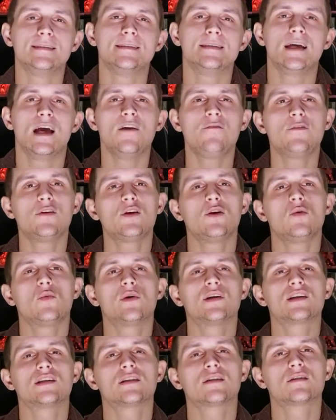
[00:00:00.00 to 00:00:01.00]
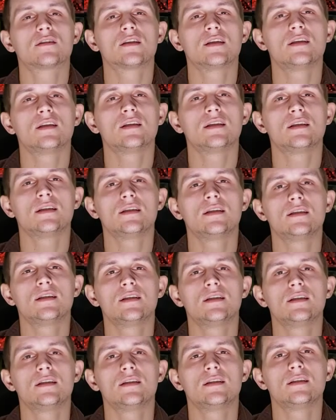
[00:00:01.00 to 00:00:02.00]
If you wish
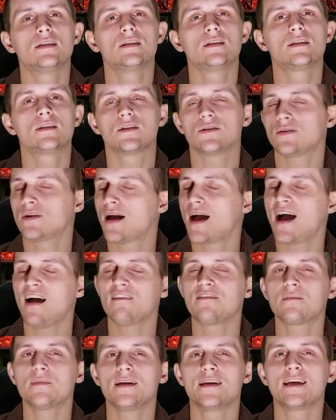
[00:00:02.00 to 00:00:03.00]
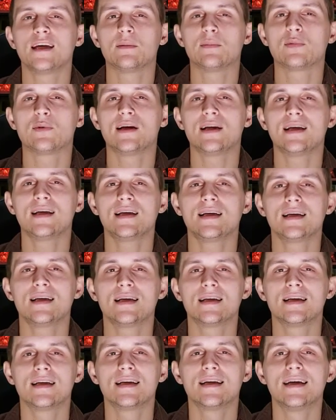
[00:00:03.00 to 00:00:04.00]
to have me keep reading,
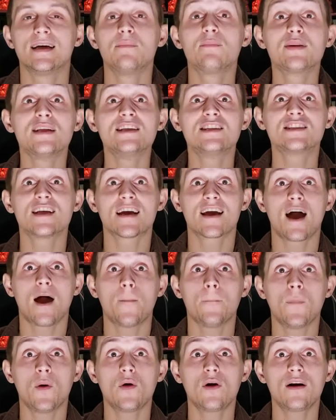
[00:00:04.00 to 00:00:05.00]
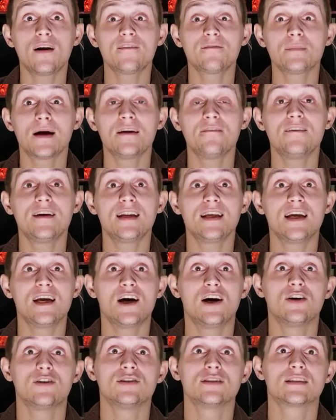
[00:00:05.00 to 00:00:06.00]
please check out more of my
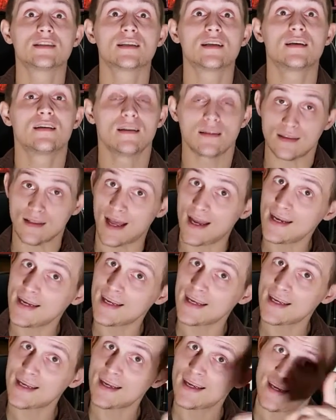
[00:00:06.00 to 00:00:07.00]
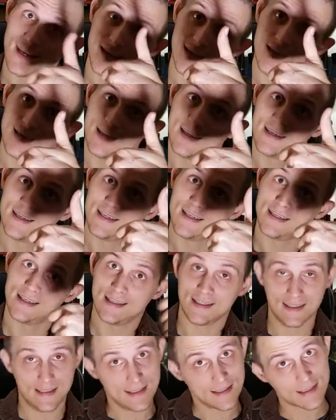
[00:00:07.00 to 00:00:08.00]
videos. Like,
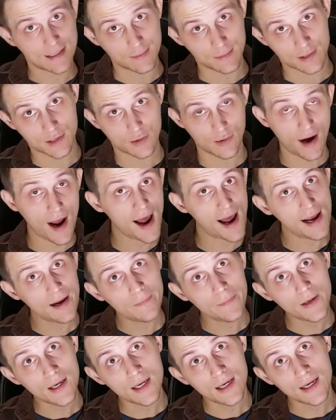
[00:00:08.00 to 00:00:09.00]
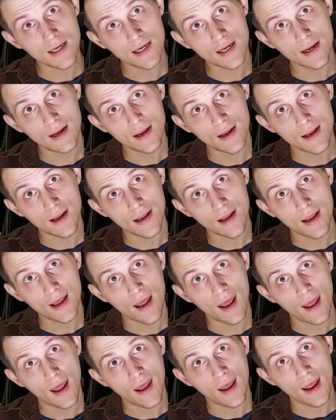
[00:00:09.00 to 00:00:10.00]
subscribe,
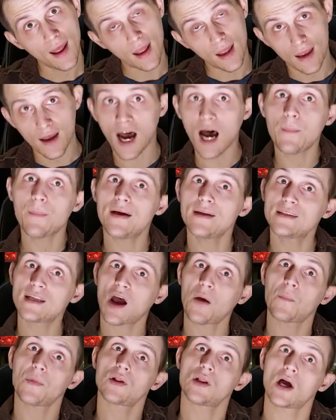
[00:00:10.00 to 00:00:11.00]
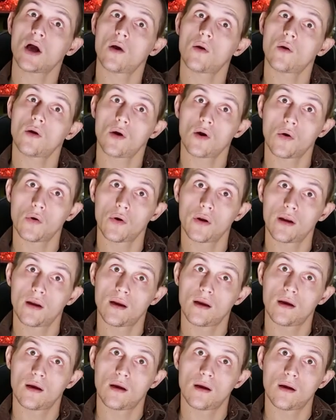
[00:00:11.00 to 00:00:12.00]
and comment down below.
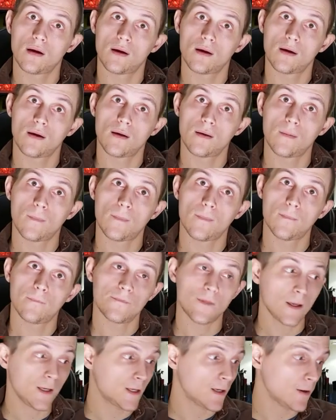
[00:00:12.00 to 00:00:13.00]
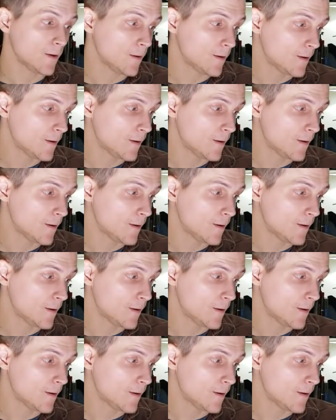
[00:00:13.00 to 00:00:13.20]
Thank you.